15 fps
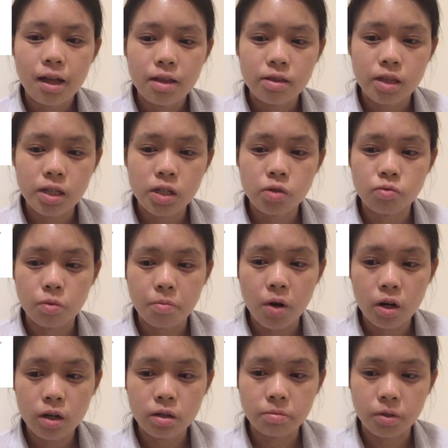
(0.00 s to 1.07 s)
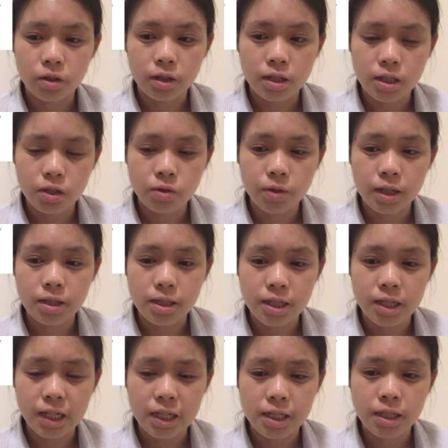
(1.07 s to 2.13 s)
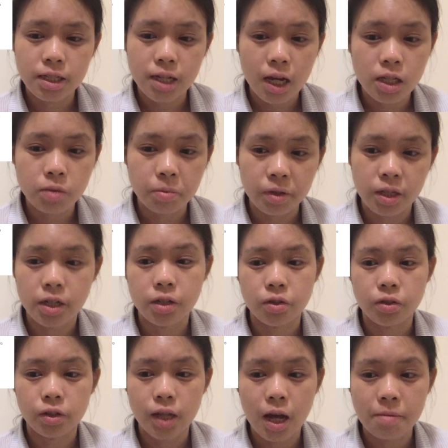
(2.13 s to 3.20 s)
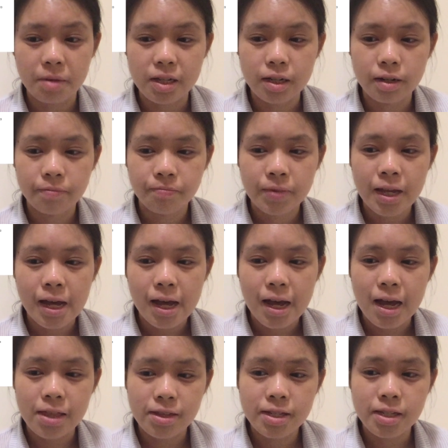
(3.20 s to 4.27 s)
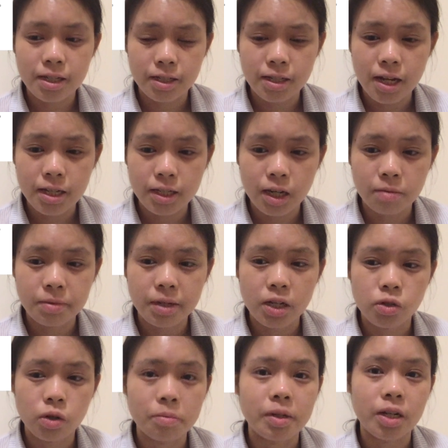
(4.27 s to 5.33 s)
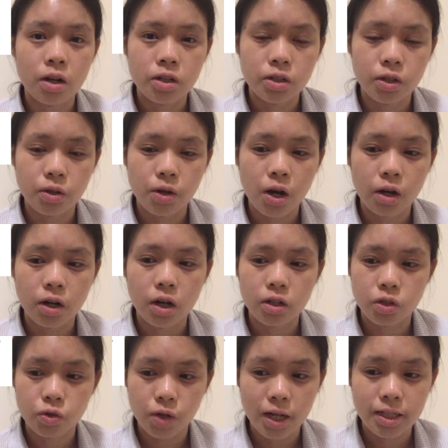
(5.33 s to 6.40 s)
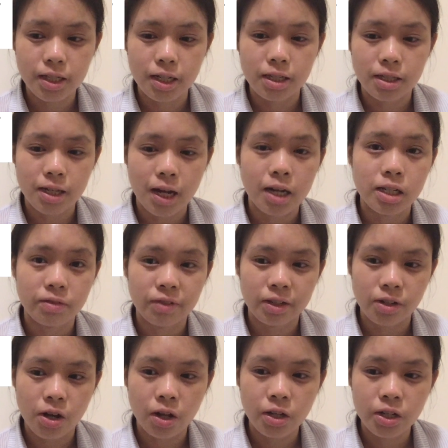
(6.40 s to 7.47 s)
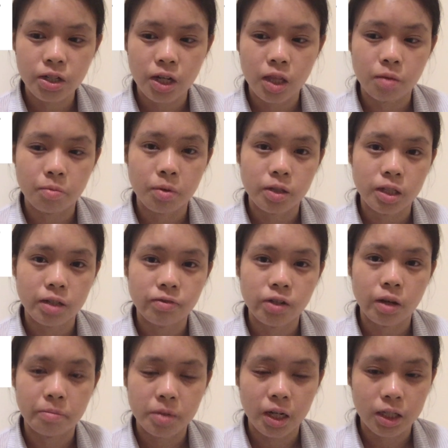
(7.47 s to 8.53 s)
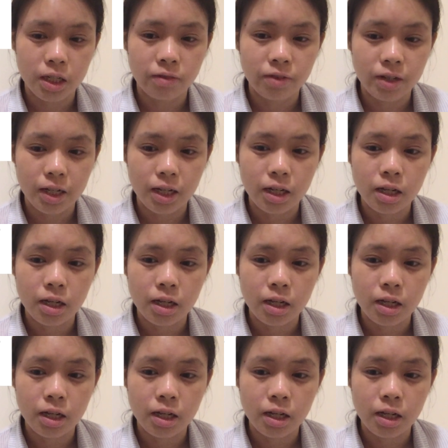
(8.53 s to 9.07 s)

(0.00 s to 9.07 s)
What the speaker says: This is remarkable considering the city's tense political climate, and this success can be attributed to Hong Kong's trust in scientific knowledge and the perceived objectivity